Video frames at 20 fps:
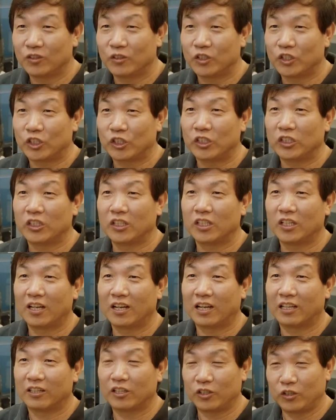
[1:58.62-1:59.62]
gene
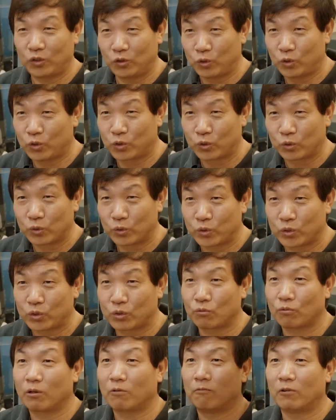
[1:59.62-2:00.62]
and the new
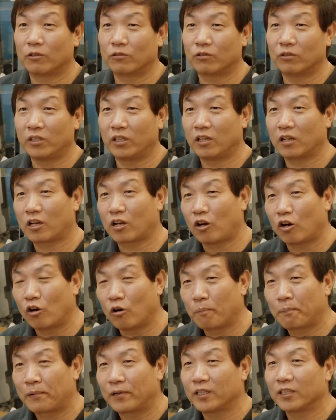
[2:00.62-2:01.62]
source, we want to
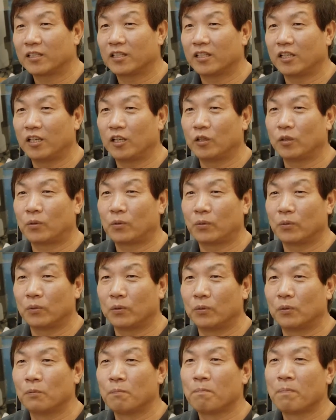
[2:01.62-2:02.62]
incorporate
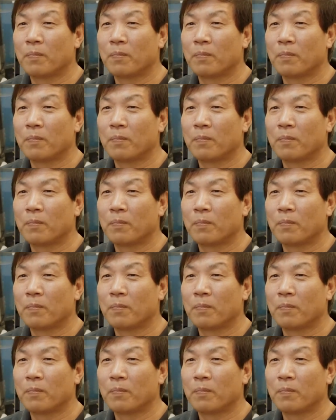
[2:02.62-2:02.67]
into